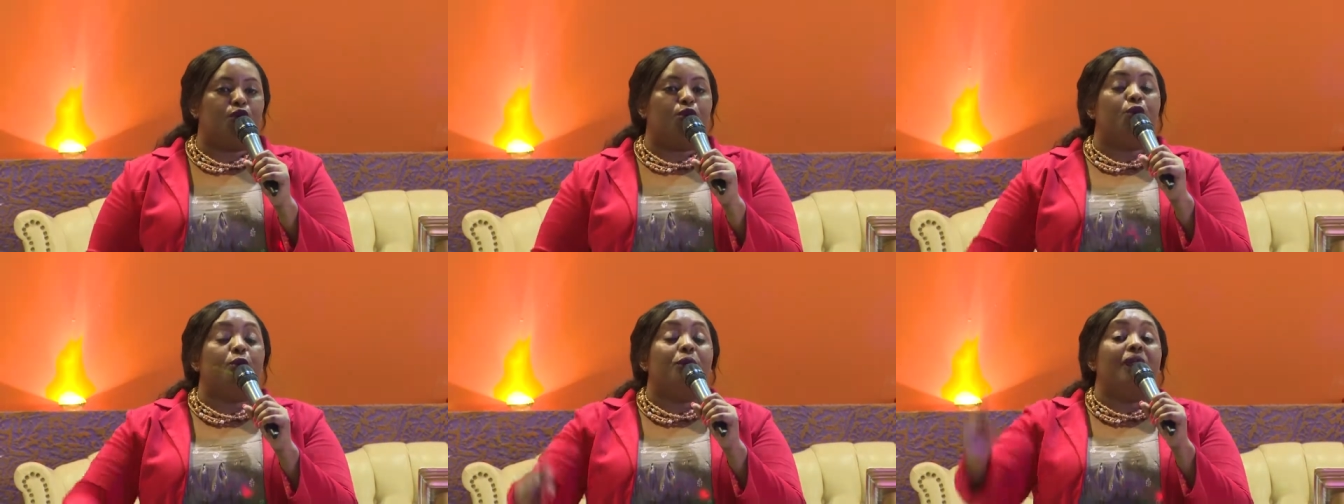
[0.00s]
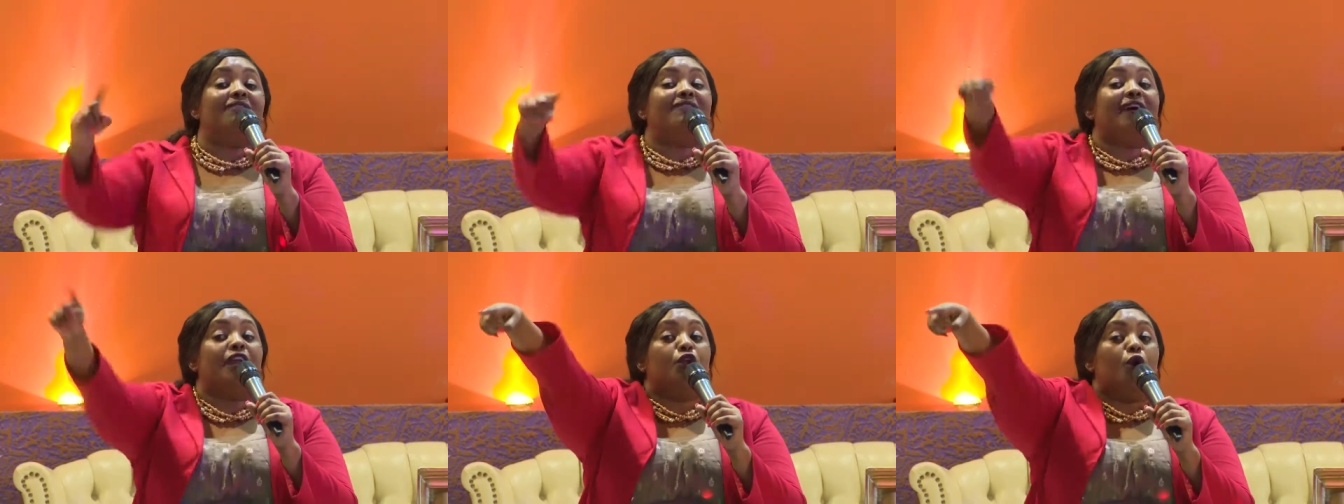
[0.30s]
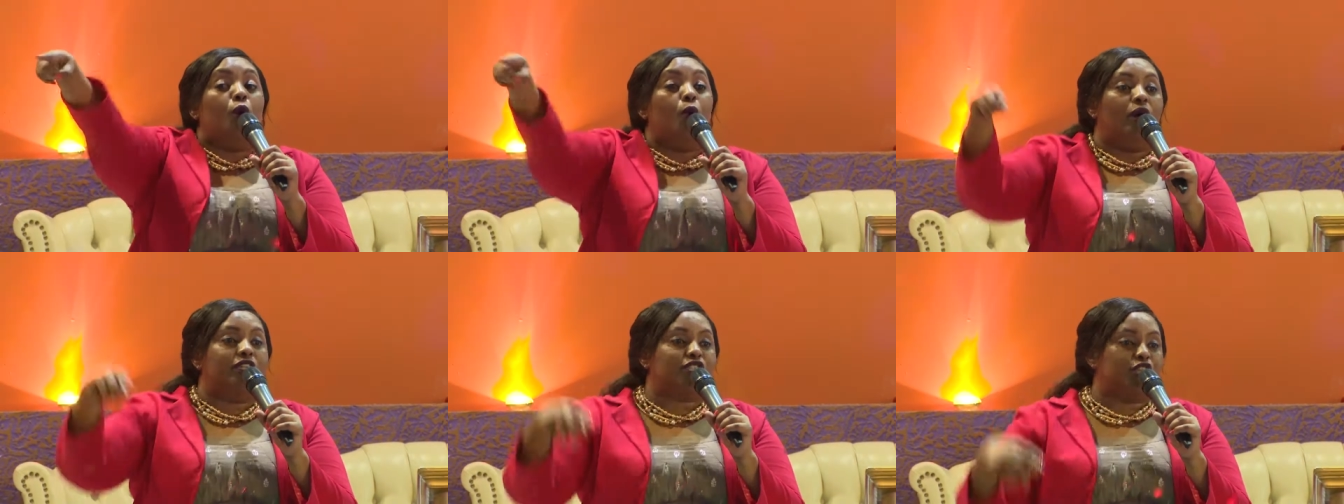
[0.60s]
you never know
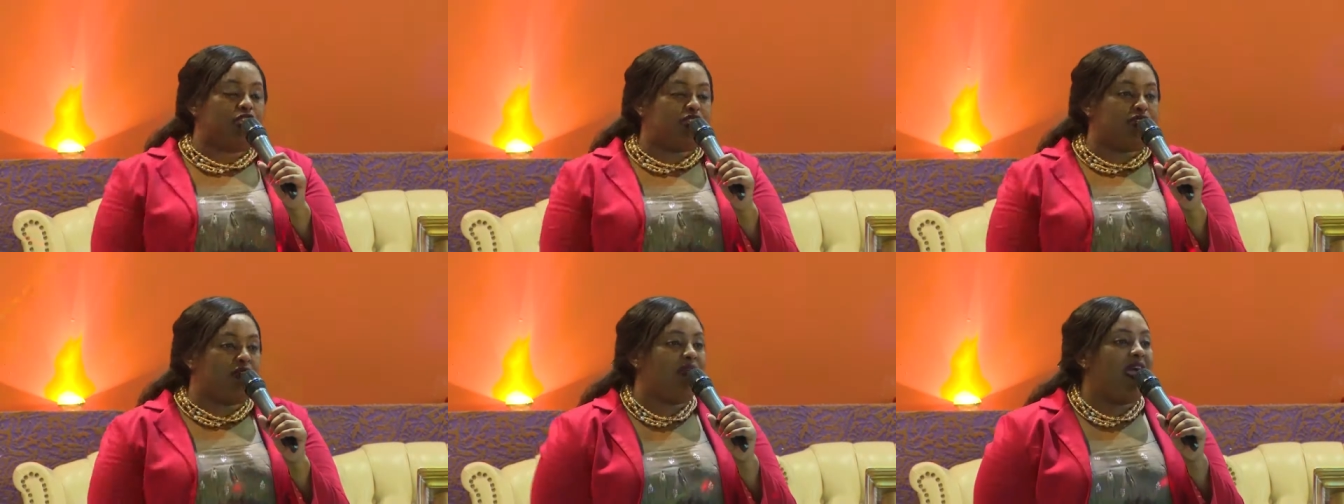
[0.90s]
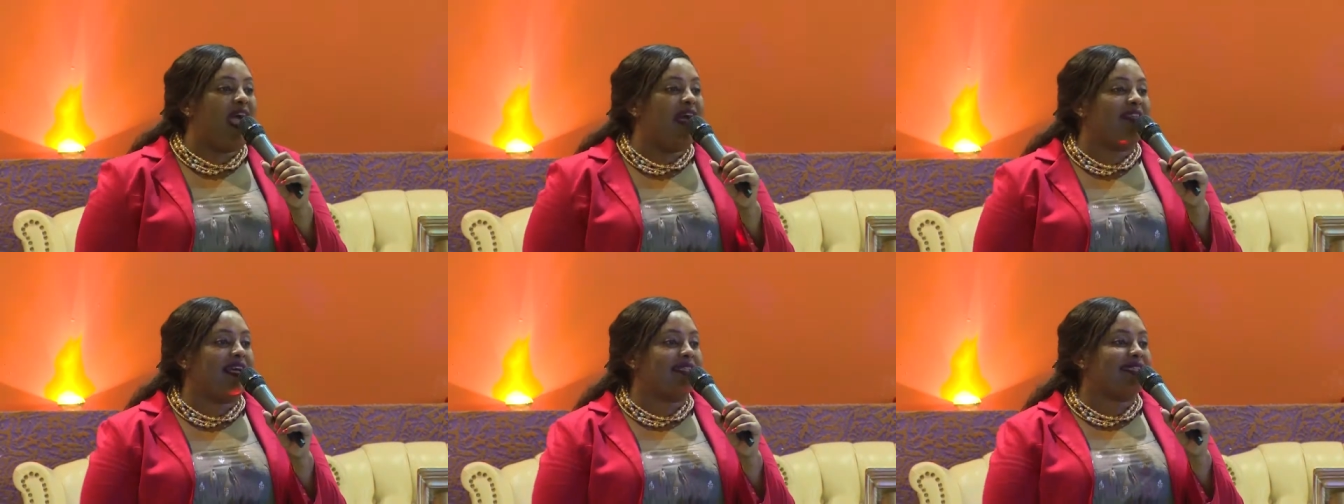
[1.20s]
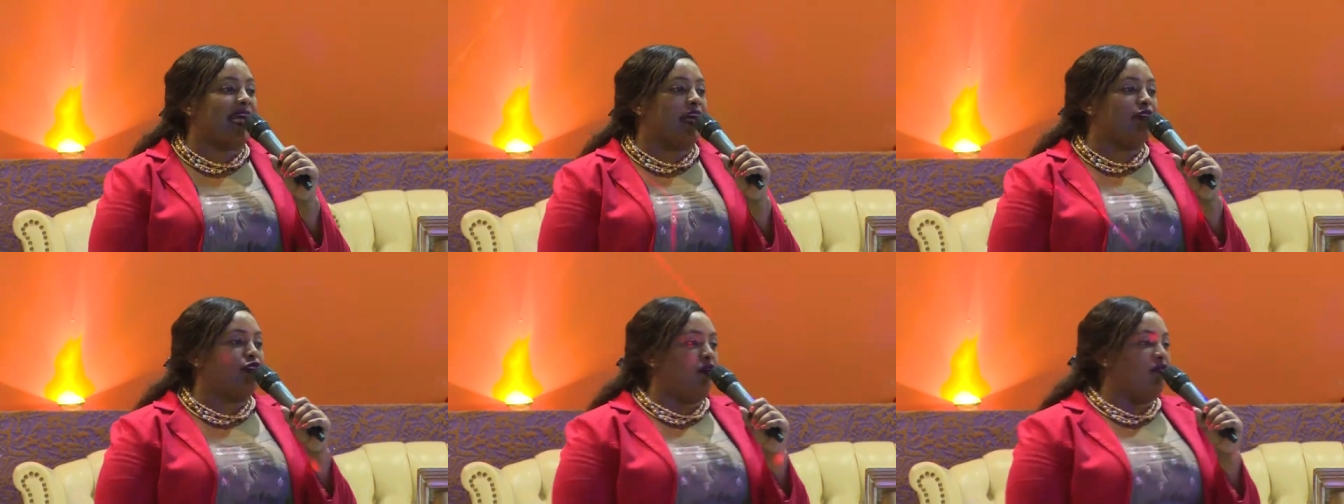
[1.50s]
what is in the other
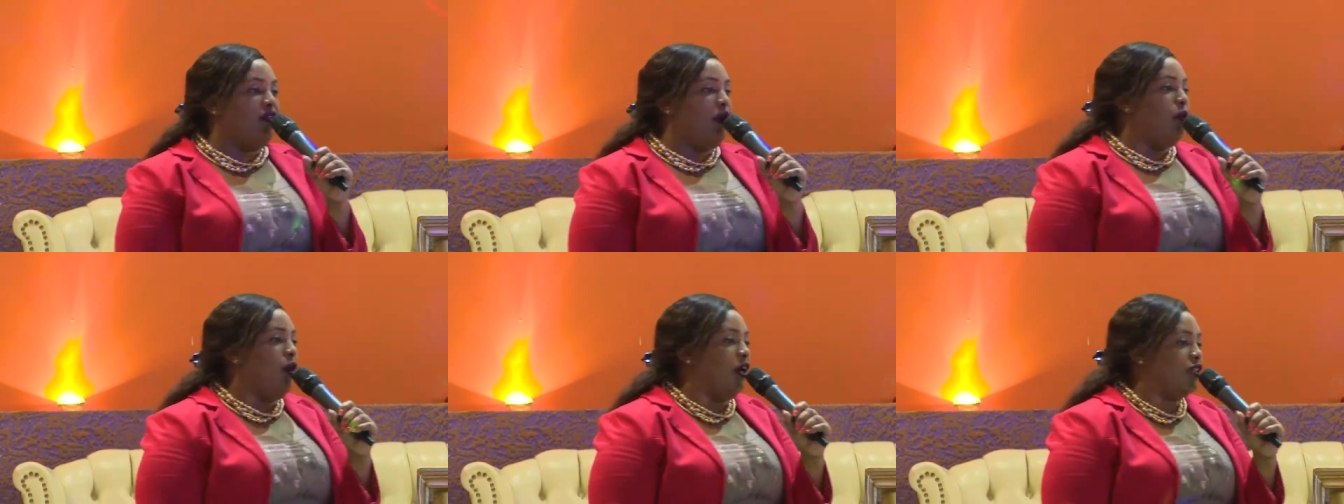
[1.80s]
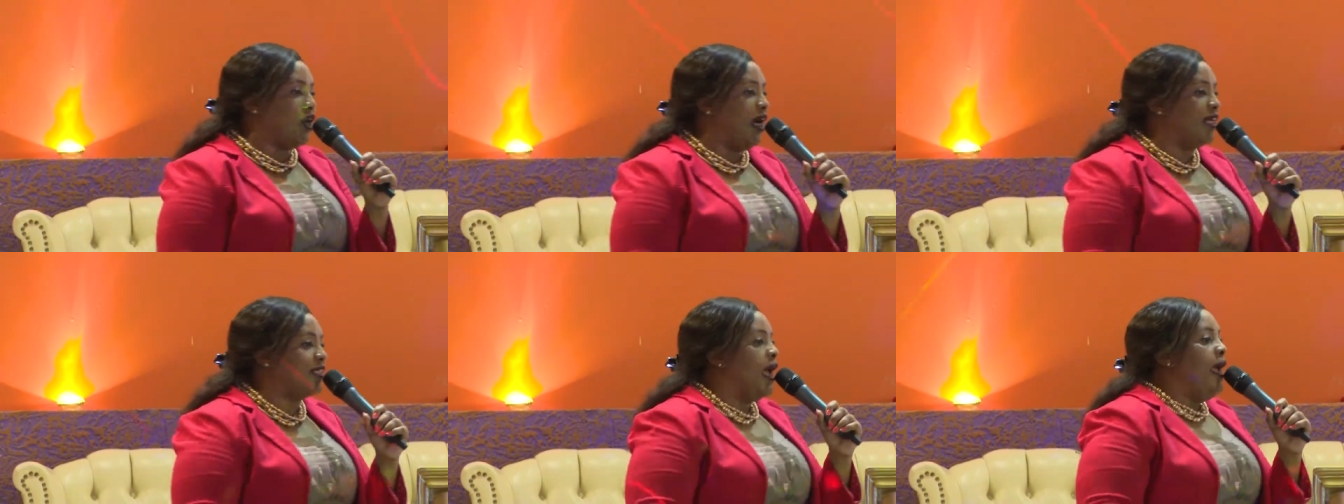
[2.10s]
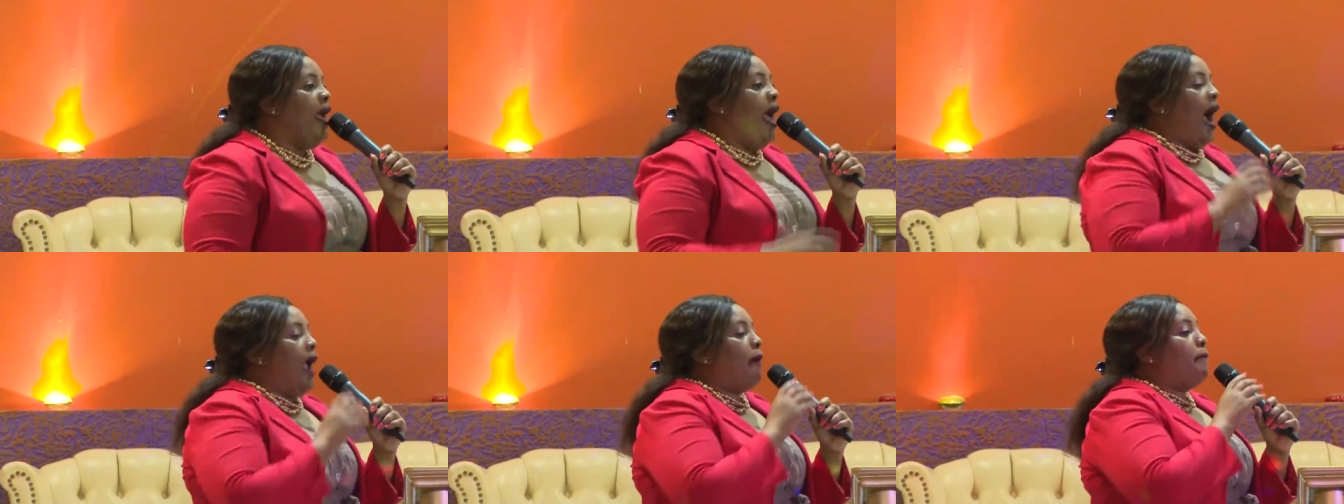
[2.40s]
side of the
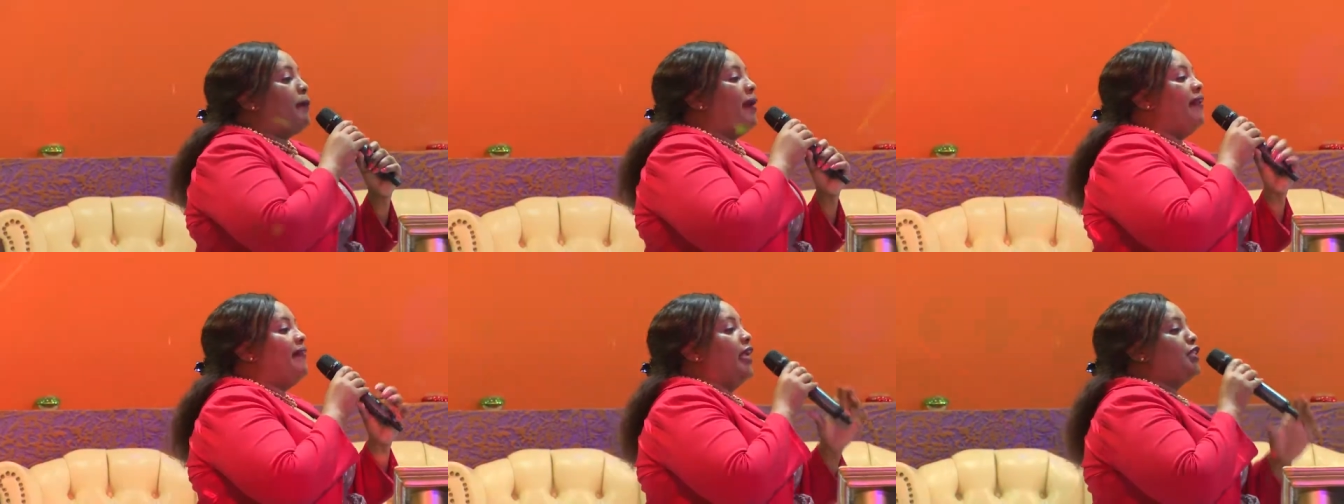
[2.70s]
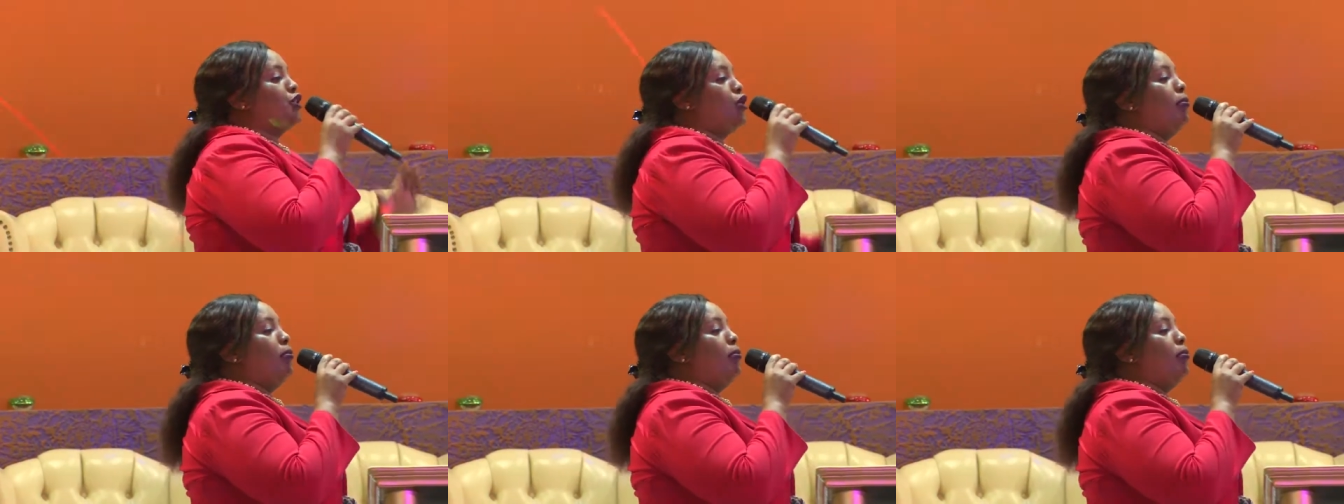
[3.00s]
waters. I pray that you